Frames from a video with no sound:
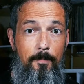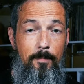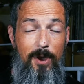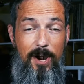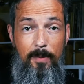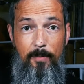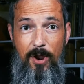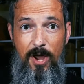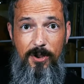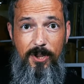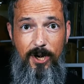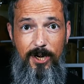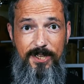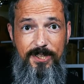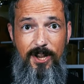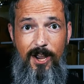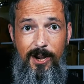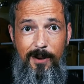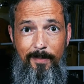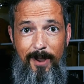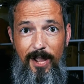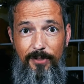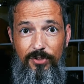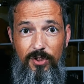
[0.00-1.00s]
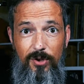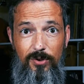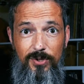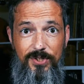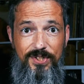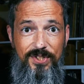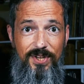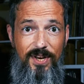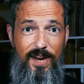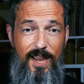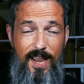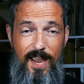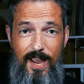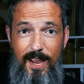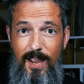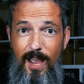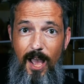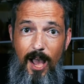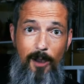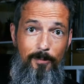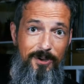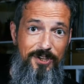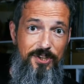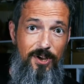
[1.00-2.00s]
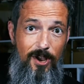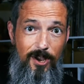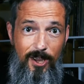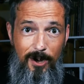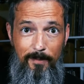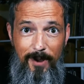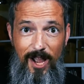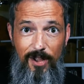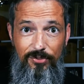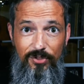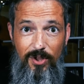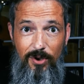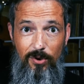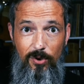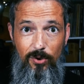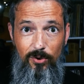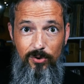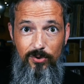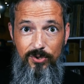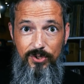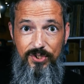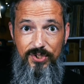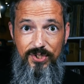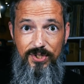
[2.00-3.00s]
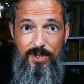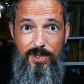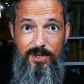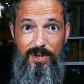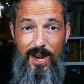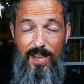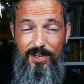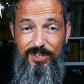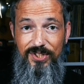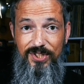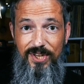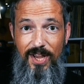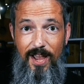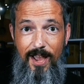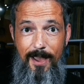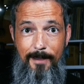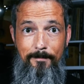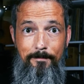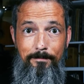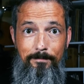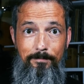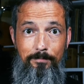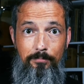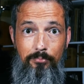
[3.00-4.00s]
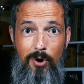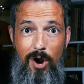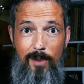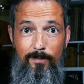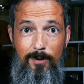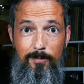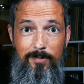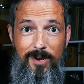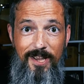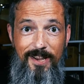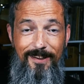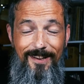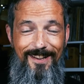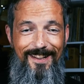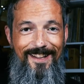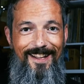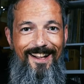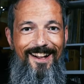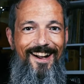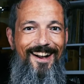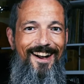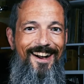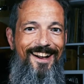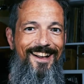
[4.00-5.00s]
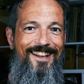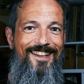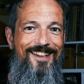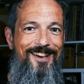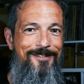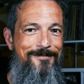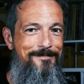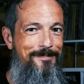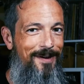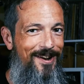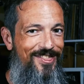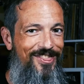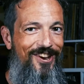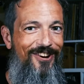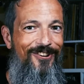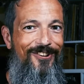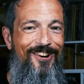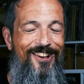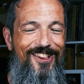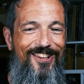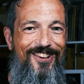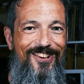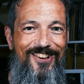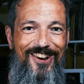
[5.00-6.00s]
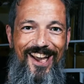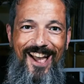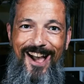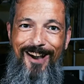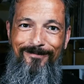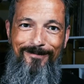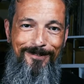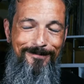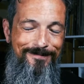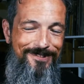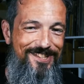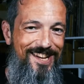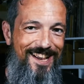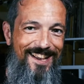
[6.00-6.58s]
But I'm not going to talk about those today. I'll be talking about those next time, probably. But they're really good albums.